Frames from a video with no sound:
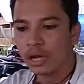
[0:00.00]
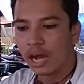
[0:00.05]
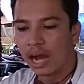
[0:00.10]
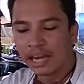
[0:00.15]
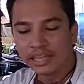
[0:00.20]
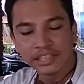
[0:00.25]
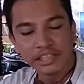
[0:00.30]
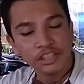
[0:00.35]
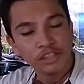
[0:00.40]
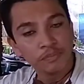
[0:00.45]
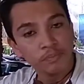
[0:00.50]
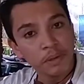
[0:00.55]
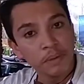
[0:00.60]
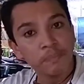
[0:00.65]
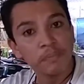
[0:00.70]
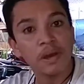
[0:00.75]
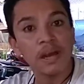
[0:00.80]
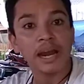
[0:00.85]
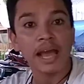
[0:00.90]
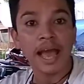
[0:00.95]
Acehese
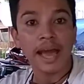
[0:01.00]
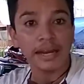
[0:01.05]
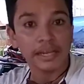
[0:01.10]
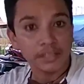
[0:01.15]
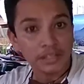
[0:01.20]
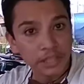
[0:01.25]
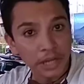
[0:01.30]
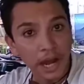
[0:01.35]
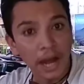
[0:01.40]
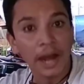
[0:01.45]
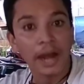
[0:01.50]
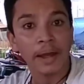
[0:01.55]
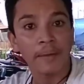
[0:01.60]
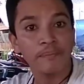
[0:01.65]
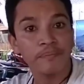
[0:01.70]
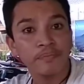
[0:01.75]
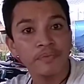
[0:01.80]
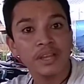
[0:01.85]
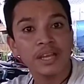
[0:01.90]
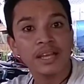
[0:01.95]
people at a
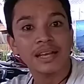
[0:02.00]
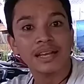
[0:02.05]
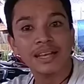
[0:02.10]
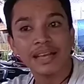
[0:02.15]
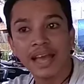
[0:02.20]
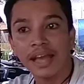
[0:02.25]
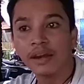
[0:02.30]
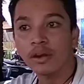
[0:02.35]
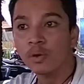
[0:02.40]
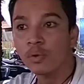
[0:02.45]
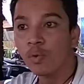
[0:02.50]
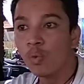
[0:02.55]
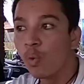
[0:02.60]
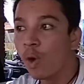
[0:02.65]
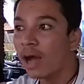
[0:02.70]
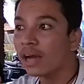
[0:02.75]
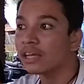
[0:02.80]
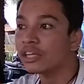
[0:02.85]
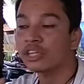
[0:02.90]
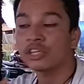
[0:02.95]
time can
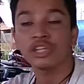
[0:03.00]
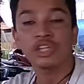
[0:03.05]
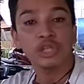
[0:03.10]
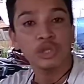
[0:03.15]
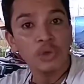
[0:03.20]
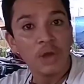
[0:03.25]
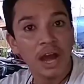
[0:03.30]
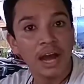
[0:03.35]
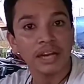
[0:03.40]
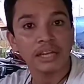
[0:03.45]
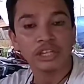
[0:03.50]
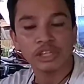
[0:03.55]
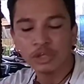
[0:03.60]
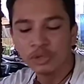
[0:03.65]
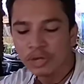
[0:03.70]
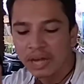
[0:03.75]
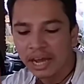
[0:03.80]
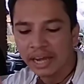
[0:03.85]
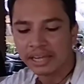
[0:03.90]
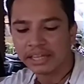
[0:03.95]

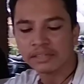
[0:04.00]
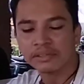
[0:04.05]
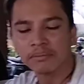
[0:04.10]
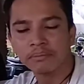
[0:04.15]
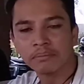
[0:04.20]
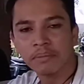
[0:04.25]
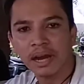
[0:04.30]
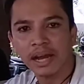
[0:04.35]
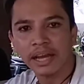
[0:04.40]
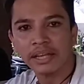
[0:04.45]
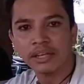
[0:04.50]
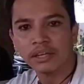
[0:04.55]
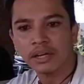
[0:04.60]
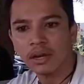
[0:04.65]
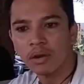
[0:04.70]
unite by